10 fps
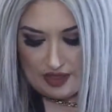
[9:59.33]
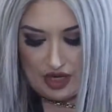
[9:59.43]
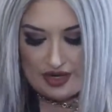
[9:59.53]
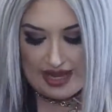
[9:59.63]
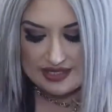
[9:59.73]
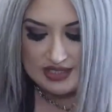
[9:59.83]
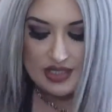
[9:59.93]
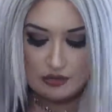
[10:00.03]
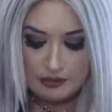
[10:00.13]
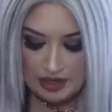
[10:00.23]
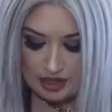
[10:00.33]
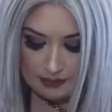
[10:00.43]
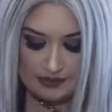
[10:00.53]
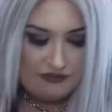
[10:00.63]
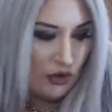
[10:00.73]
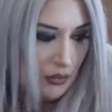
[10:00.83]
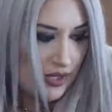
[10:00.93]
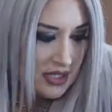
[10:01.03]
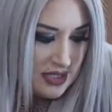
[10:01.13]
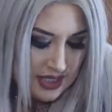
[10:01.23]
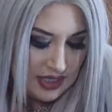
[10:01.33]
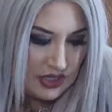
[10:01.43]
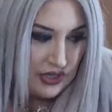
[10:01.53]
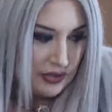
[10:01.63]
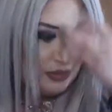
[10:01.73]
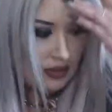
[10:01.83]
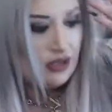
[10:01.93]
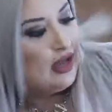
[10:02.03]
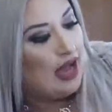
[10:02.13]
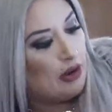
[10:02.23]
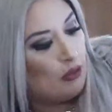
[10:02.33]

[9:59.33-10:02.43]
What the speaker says: Okay, so before we continue, I